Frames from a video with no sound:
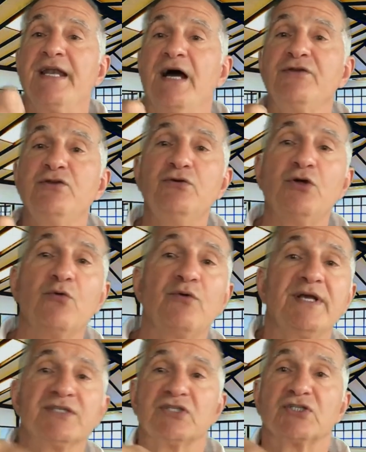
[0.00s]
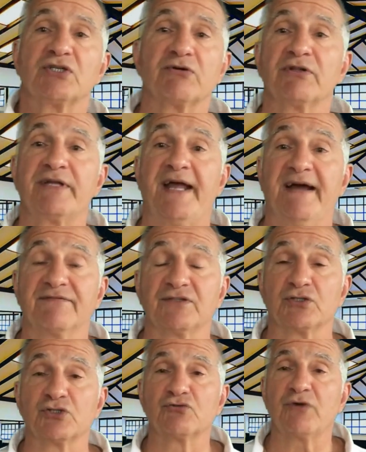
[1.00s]
Now, you don't necessarily have
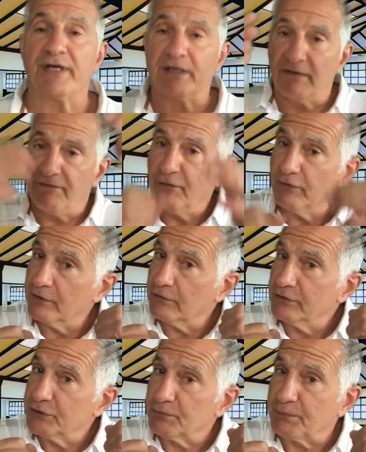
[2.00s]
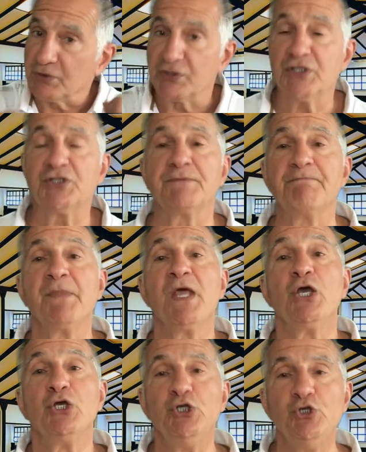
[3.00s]
to strike. If you're in clinch position,
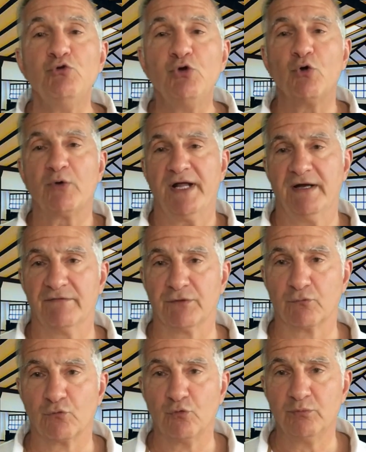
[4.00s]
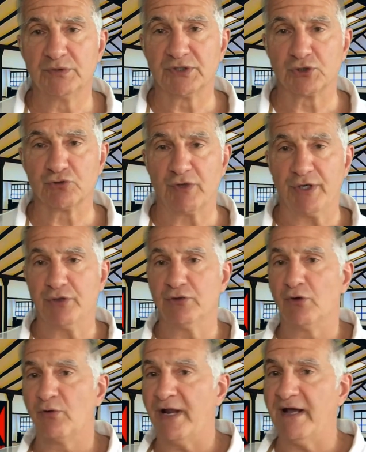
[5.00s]
you don't have the room to strike.
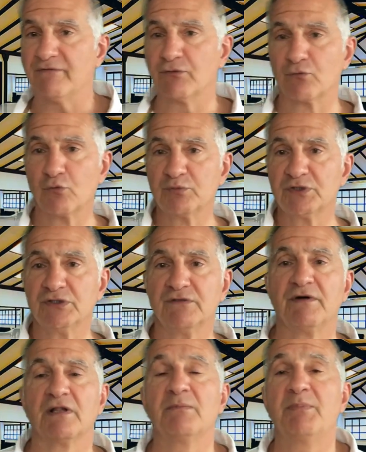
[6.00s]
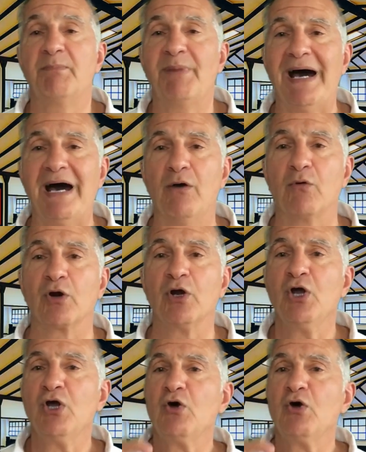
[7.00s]
You don't have the room to develop power.